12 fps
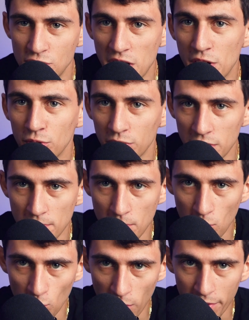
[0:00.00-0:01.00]
generally
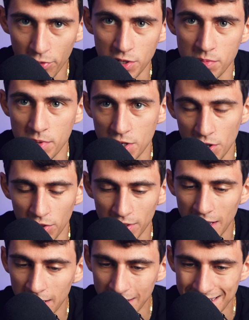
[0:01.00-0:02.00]
reference material,
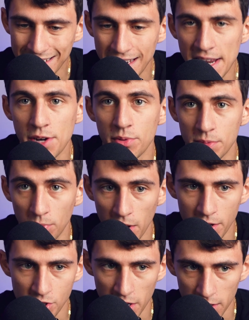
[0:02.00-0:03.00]
not a continuous
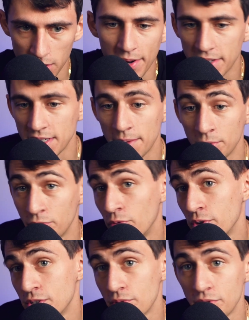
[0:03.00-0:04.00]
project. An example
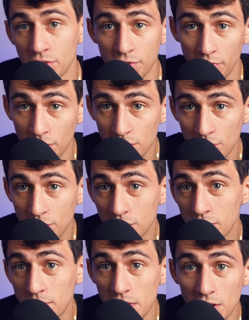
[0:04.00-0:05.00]
of resources for you
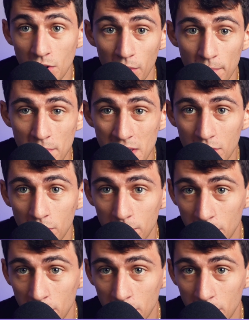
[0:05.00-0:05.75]
could be your meal